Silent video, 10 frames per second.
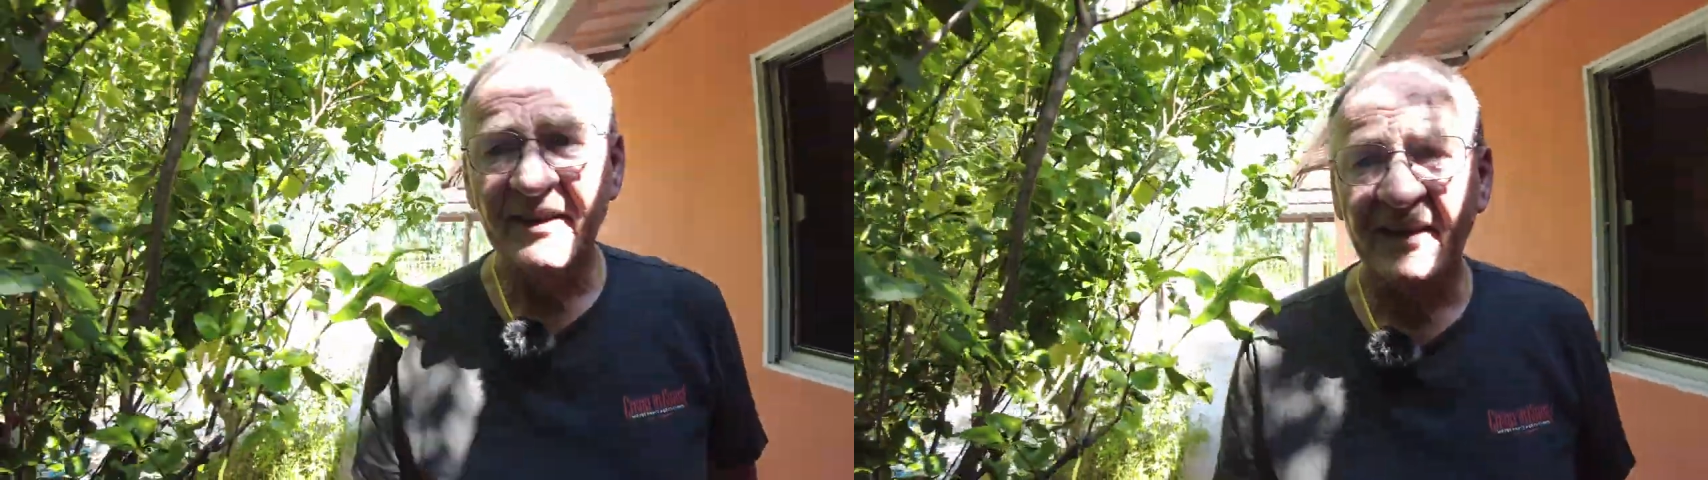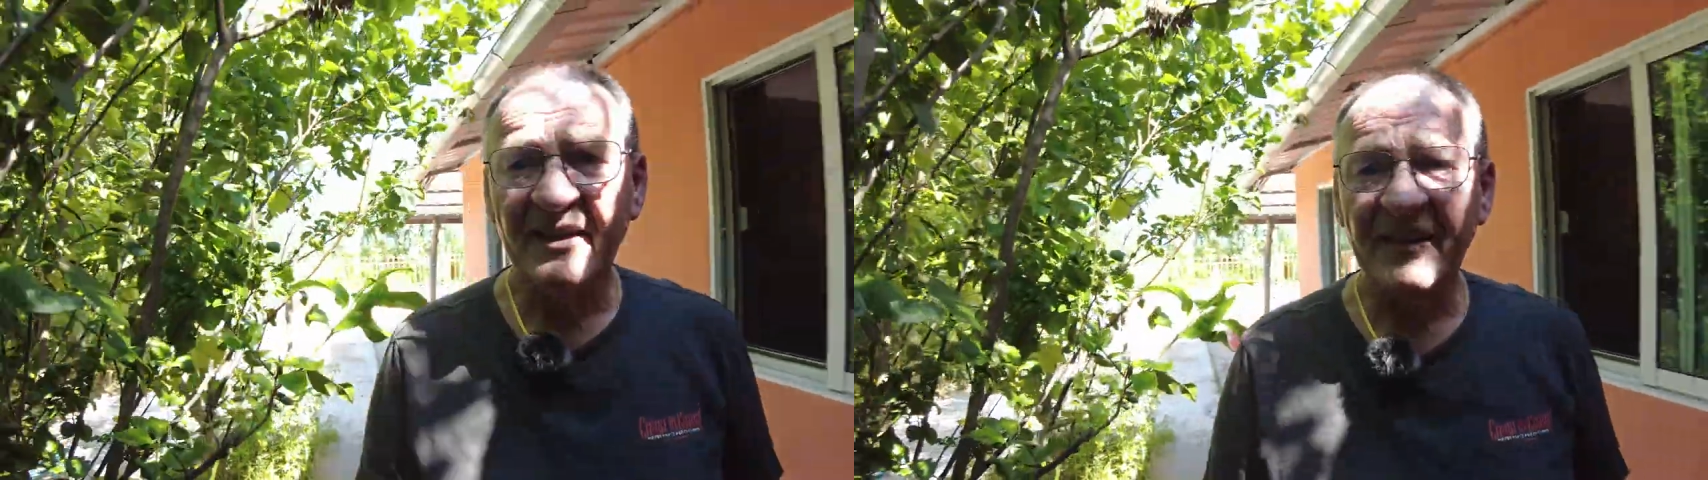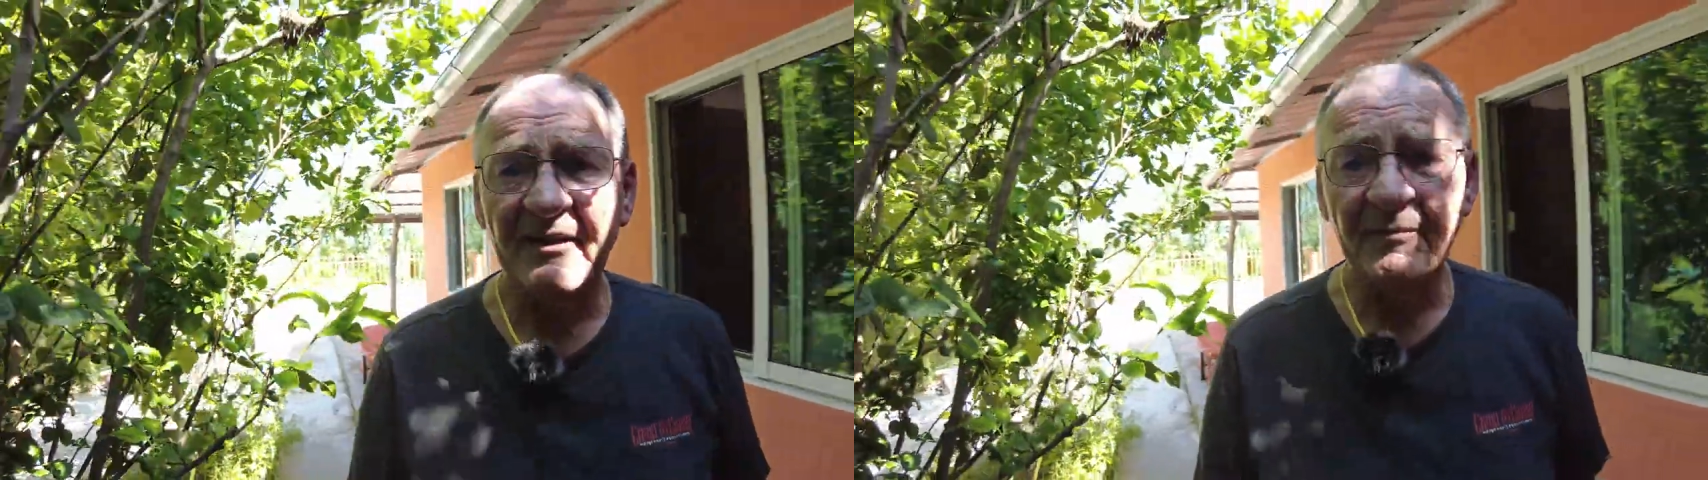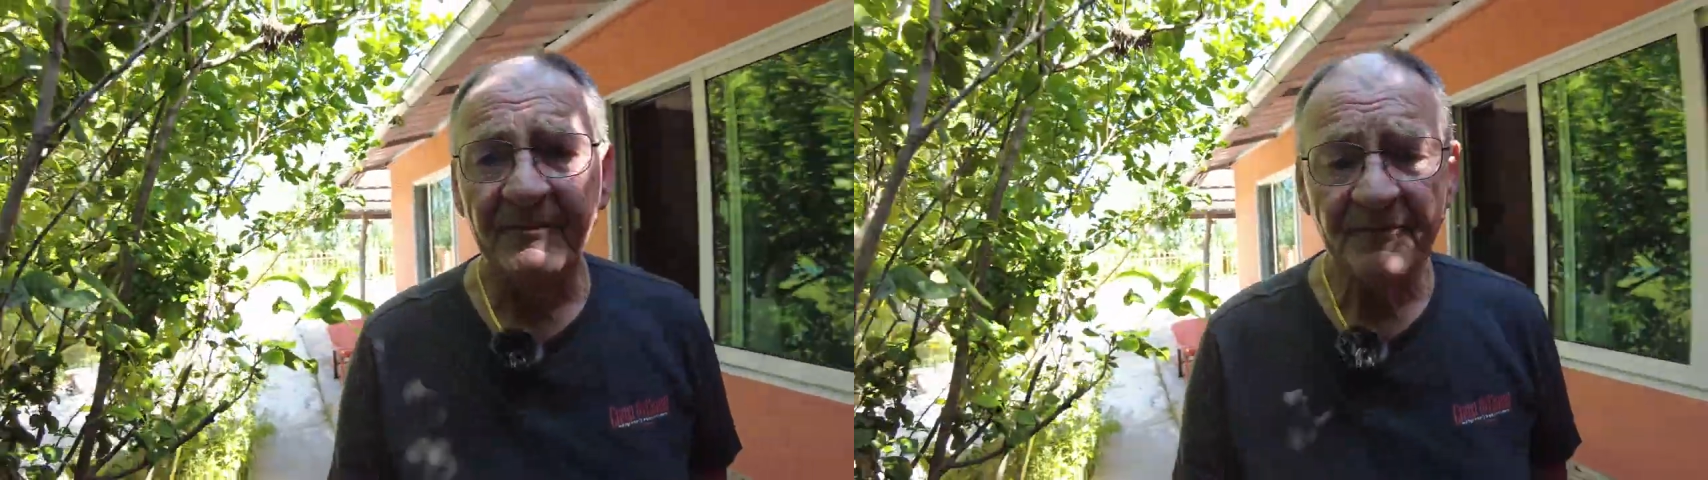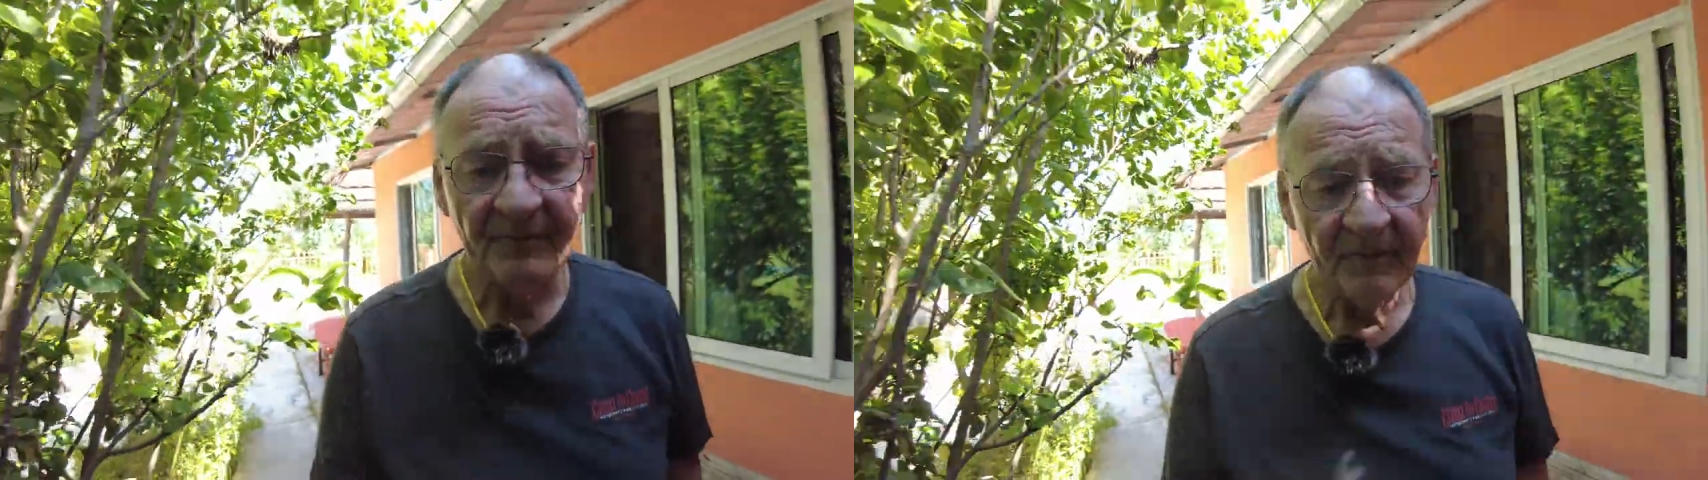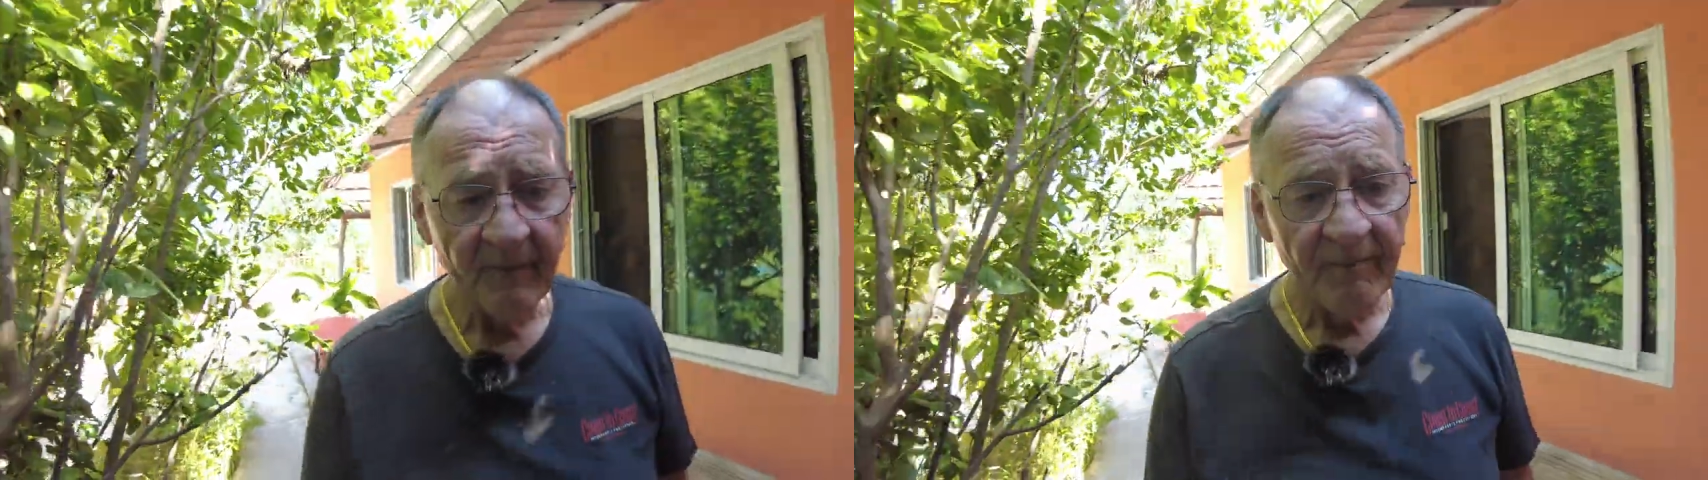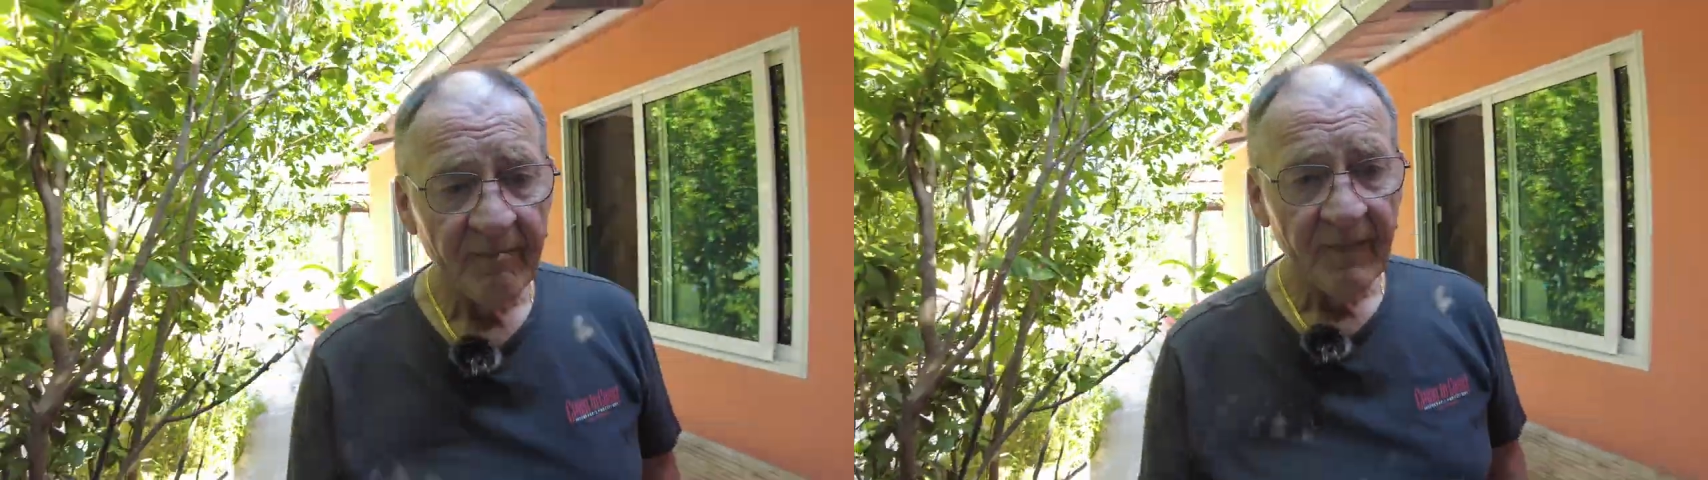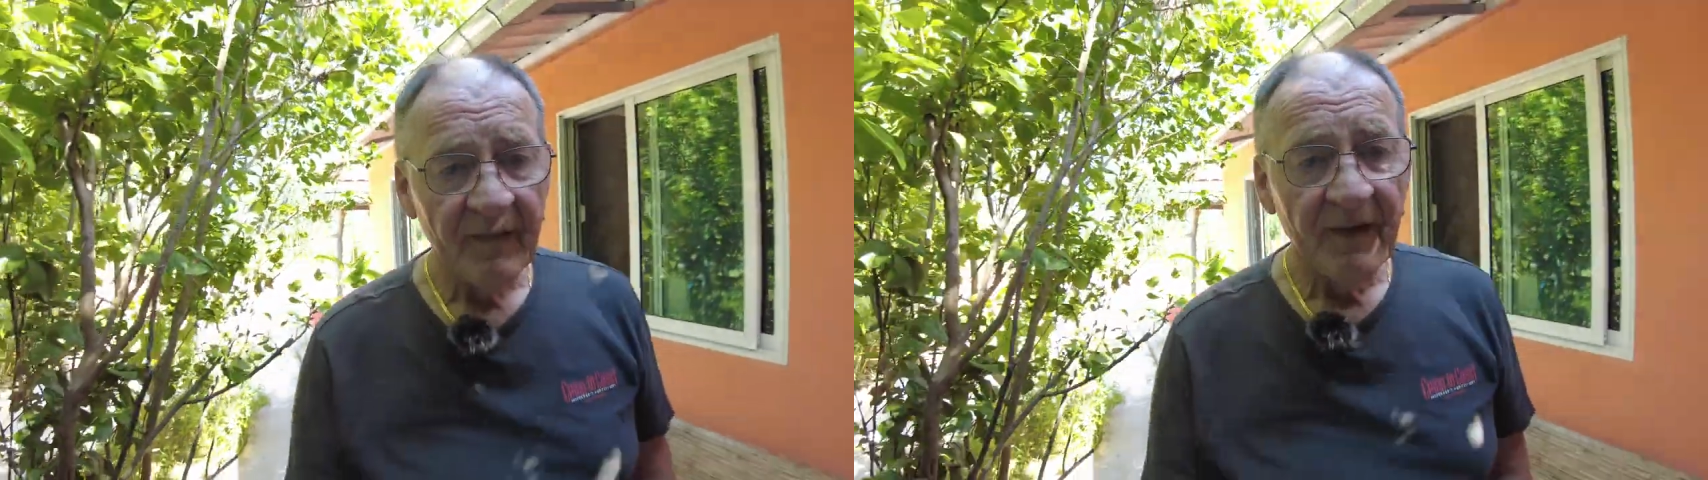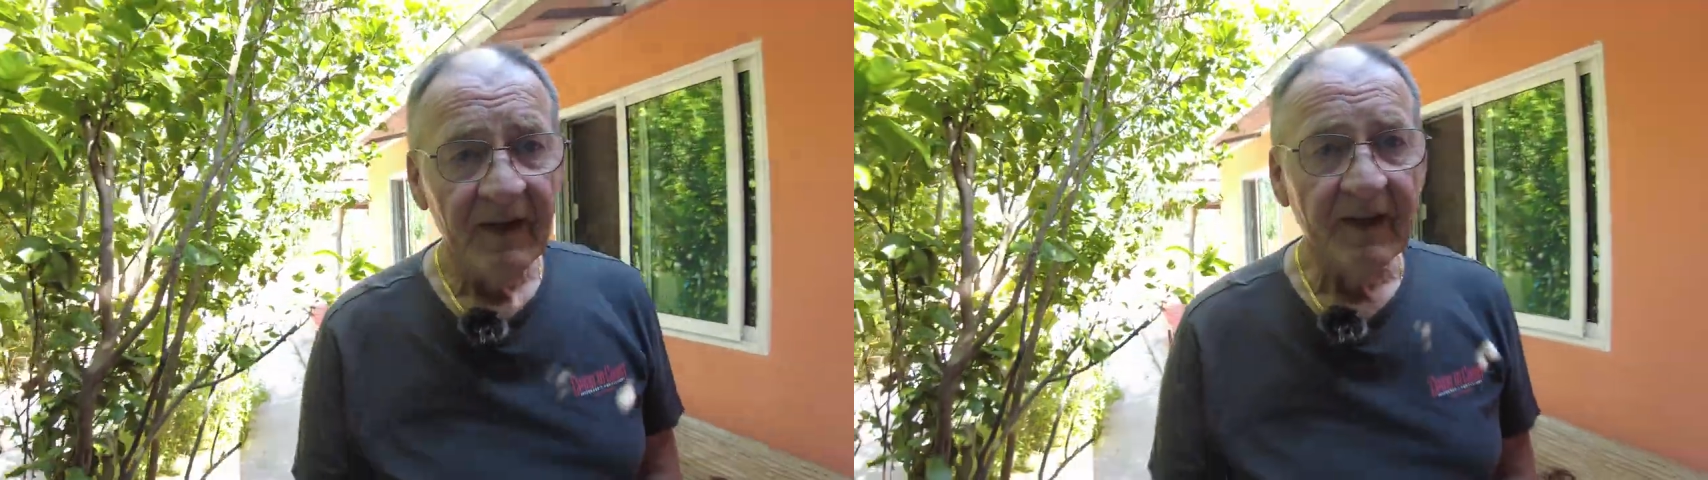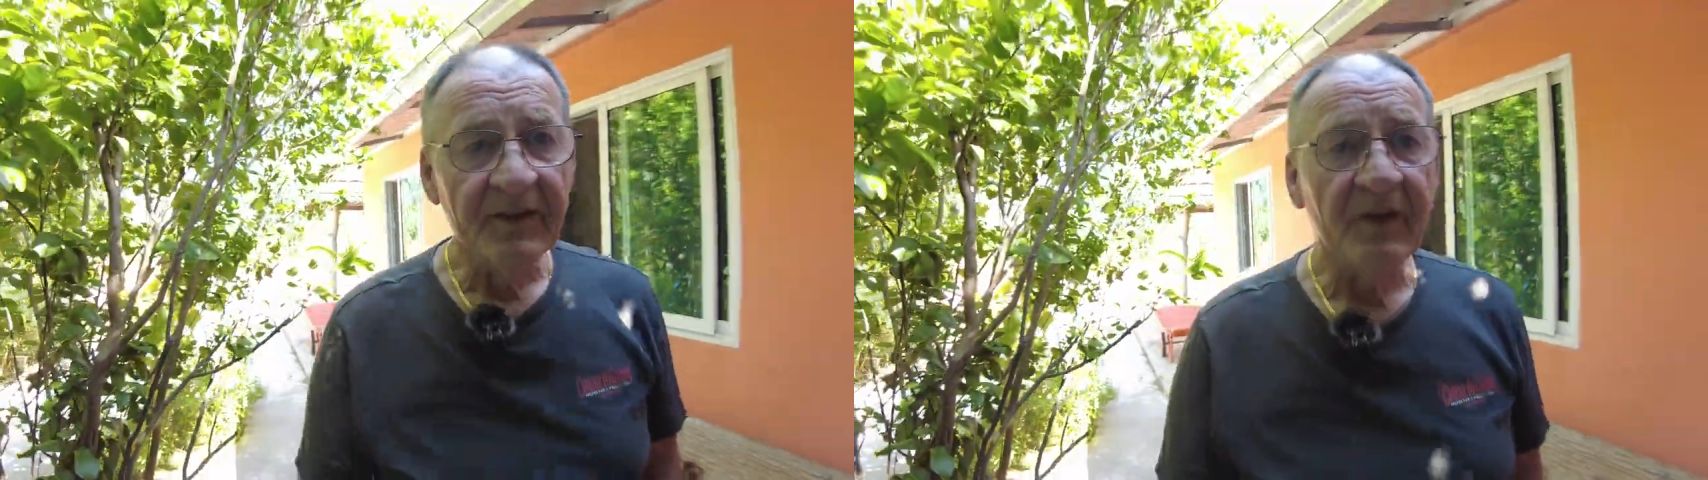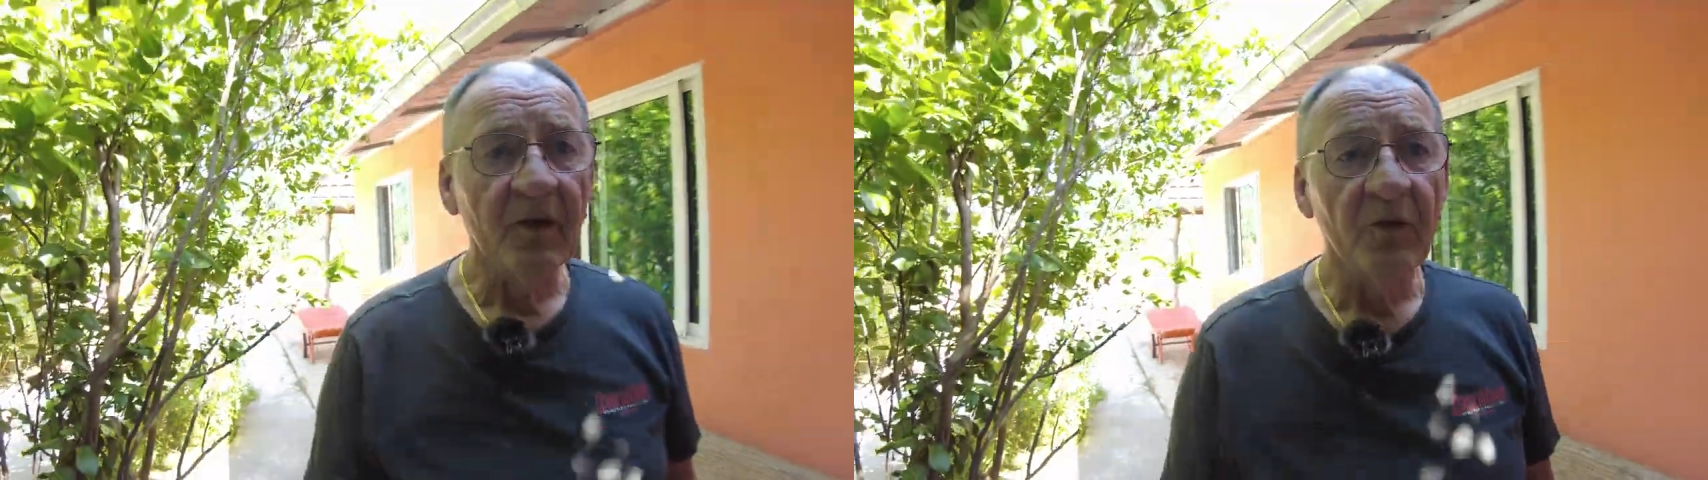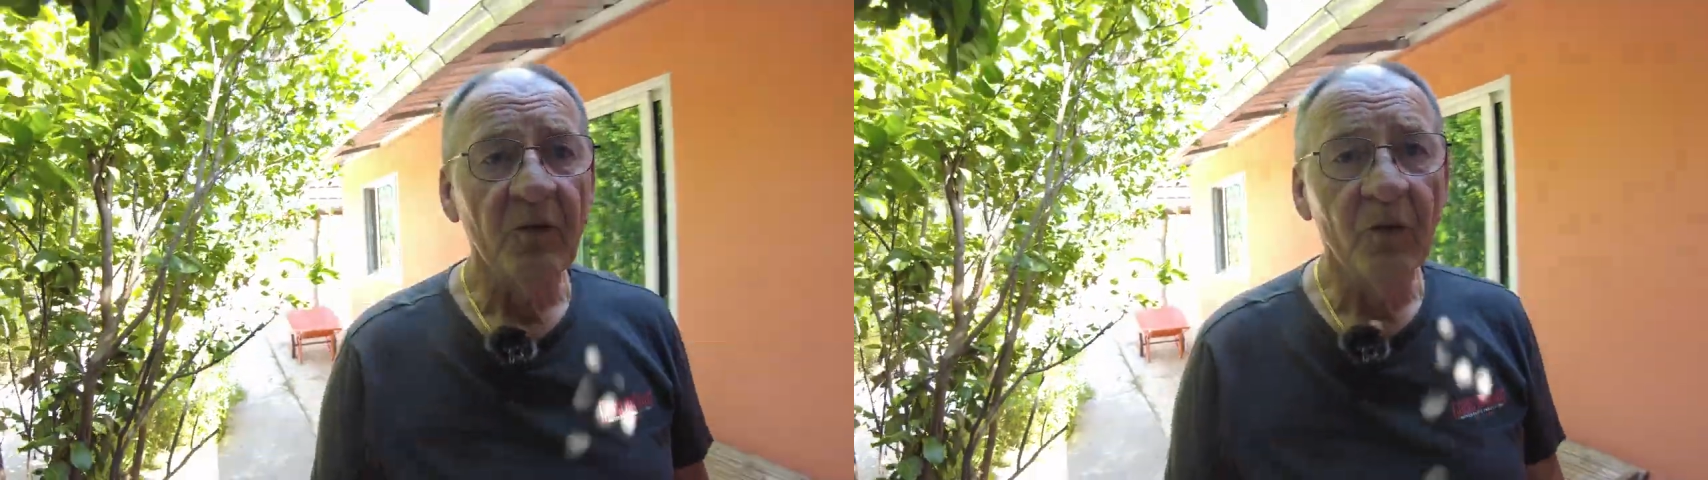And so